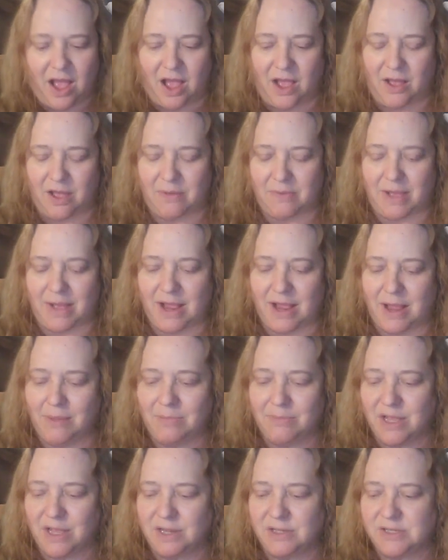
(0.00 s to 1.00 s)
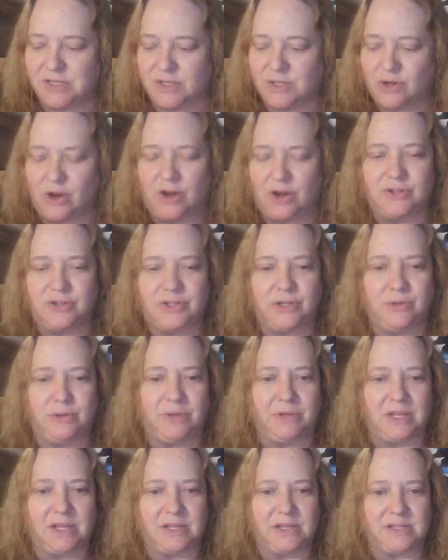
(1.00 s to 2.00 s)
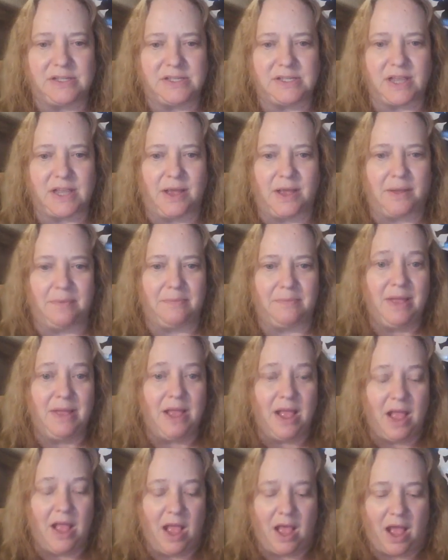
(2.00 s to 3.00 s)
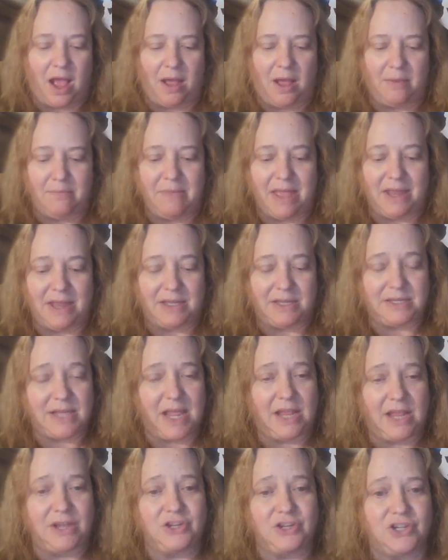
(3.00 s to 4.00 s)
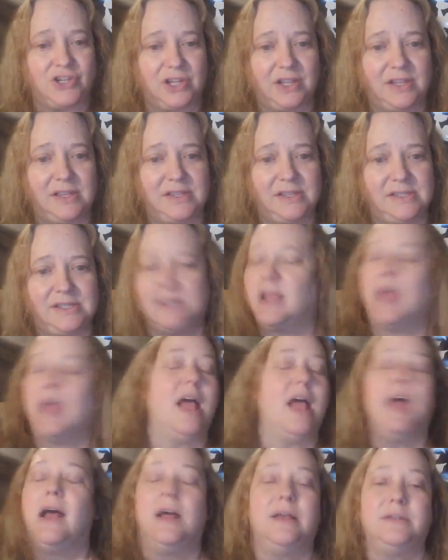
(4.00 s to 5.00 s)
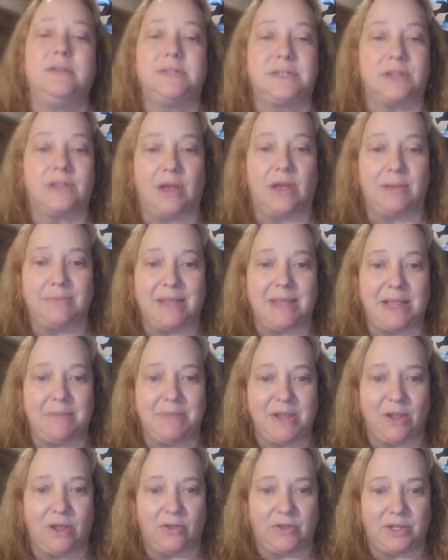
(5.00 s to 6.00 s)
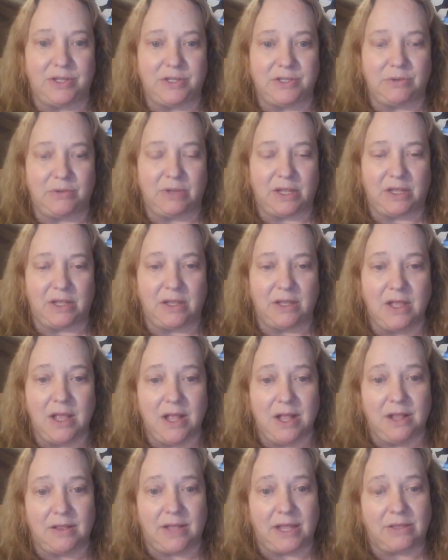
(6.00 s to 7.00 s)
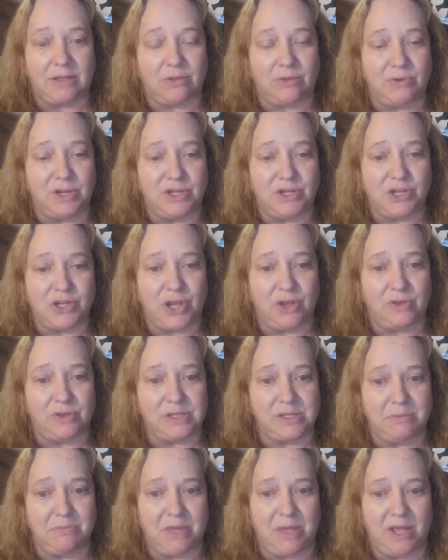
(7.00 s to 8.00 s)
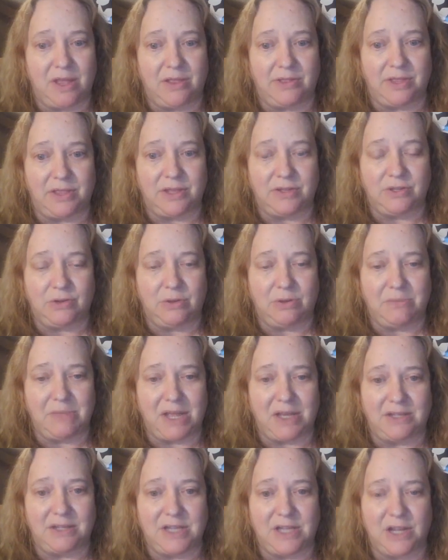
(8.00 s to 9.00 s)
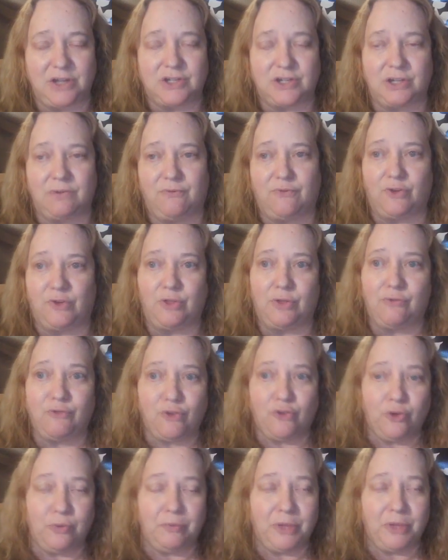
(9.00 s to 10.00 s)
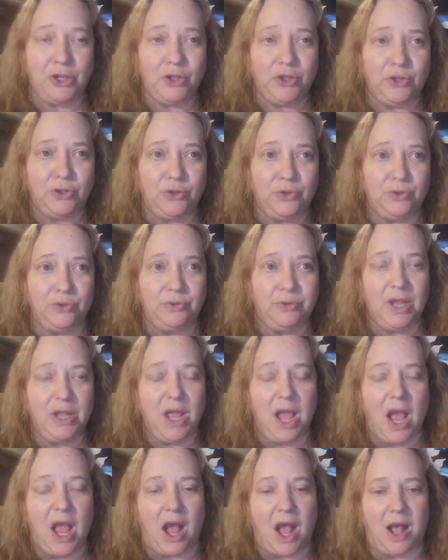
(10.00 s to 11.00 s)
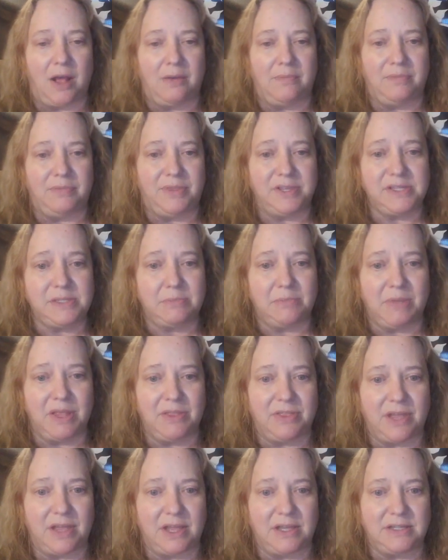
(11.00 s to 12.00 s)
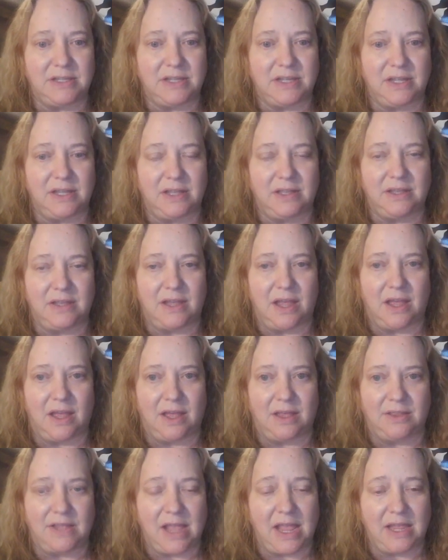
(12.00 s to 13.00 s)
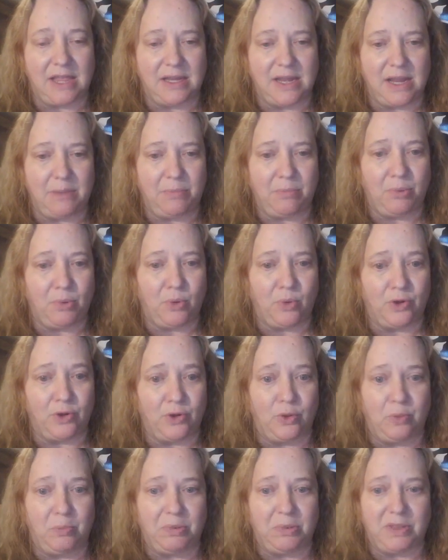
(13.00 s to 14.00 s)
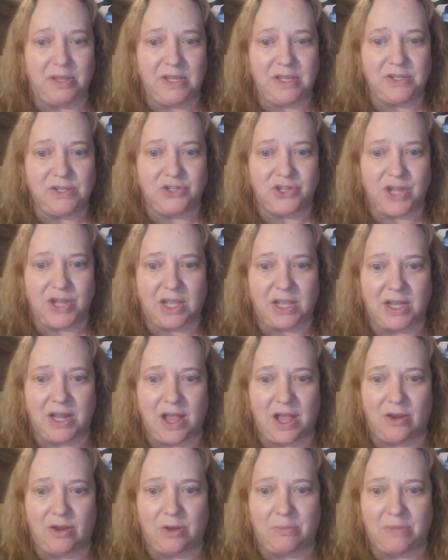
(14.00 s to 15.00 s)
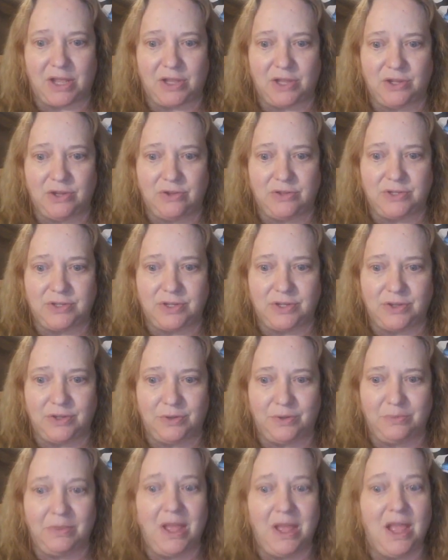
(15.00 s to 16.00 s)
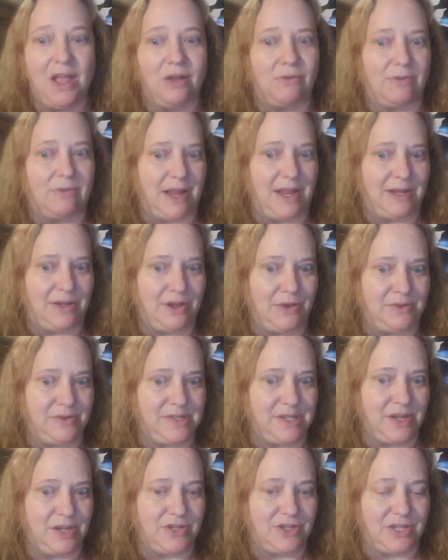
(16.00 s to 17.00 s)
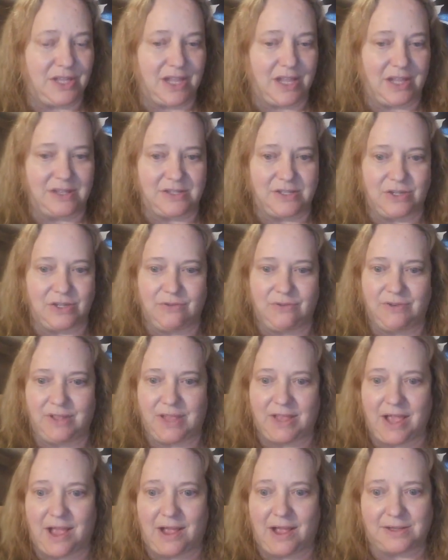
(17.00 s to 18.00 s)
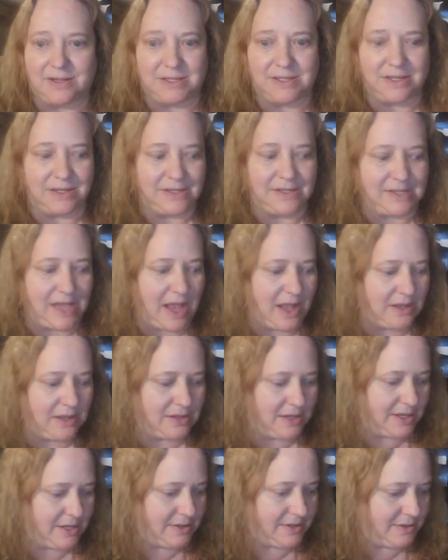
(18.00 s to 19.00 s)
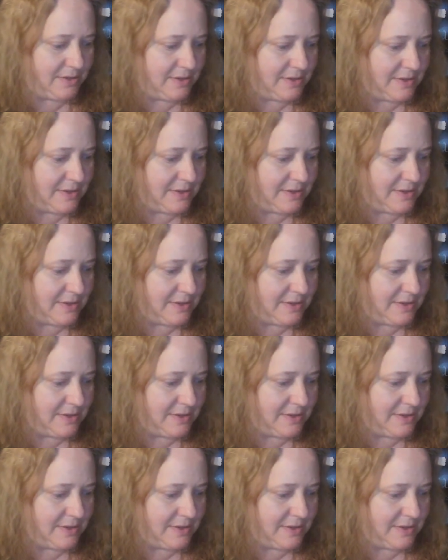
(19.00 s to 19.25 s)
Um, I am going to start doing some um, meditations, and so I may be only doing like three shows a month and do a meditation for the full moon. Um, this month I did uh, the 8-8 portal. Please check it out on my YouTube. Right, no such thing as too relaxed. Exactly.